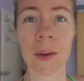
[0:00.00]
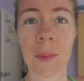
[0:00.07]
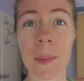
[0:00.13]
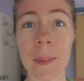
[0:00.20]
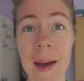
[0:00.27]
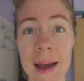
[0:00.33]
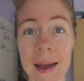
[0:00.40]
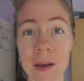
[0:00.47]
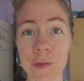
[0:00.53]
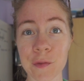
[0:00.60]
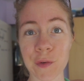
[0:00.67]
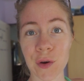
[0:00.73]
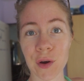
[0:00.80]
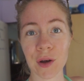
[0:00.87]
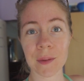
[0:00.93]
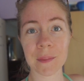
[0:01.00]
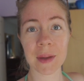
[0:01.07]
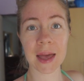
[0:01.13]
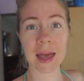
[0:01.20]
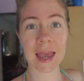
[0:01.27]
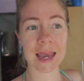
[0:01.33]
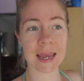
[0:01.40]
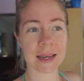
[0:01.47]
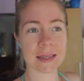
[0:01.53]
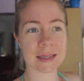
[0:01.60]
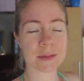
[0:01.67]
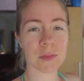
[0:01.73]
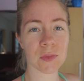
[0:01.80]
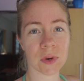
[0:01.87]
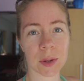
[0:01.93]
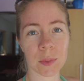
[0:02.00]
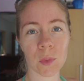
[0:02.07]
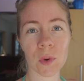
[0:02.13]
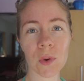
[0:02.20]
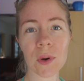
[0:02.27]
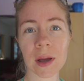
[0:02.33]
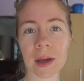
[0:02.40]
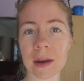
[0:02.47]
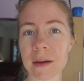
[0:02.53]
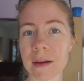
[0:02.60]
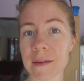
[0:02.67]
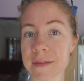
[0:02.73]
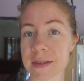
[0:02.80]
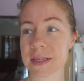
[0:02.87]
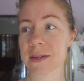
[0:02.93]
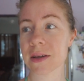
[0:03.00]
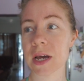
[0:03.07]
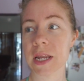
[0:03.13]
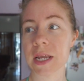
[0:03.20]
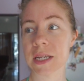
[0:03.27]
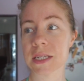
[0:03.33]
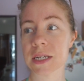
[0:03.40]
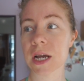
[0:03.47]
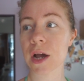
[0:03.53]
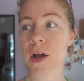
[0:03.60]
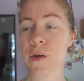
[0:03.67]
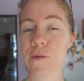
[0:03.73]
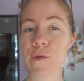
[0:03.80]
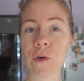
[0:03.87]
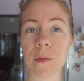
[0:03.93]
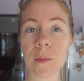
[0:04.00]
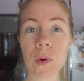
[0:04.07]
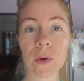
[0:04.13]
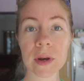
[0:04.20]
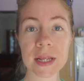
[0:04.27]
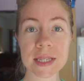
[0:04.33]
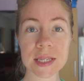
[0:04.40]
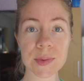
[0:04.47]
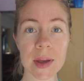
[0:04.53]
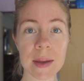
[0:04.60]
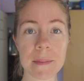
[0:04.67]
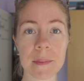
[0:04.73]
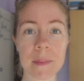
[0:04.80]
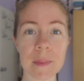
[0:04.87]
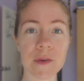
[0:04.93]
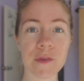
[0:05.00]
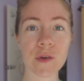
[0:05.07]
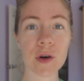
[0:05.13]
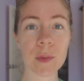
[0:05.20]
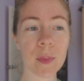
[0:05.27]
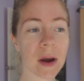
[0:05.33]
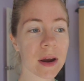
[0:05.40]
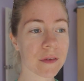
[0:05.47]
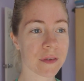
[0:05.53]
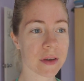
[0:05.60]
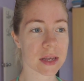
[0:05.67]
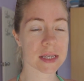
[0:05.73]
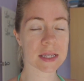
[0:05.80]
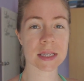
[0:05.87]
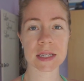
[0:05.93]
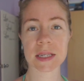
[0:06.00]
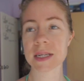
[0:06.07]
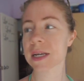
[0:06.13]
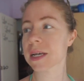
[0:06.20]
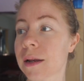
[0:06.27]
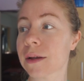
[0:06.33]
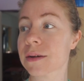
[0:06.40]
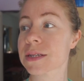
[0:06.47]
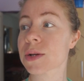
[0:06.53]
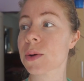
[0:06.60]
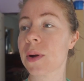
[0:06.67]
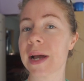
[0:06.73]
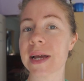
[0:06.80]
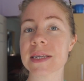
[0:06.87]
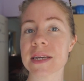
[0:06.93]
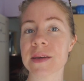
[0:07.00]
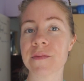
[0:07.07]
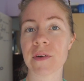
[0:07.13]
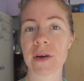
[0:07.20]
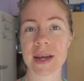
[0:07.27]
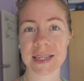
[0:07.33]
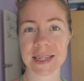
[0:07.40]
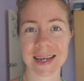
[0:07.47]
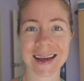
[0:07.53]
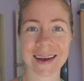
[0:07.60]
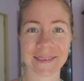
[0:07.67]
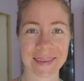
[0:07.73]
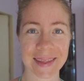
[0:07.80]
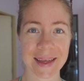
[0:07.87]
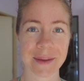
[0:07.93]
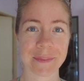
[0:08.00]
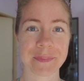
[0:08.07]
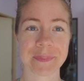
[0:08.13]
We're back from Eden's morning walk and I've decided to go for a morning swim before breakfast. Looks quite inviting out there.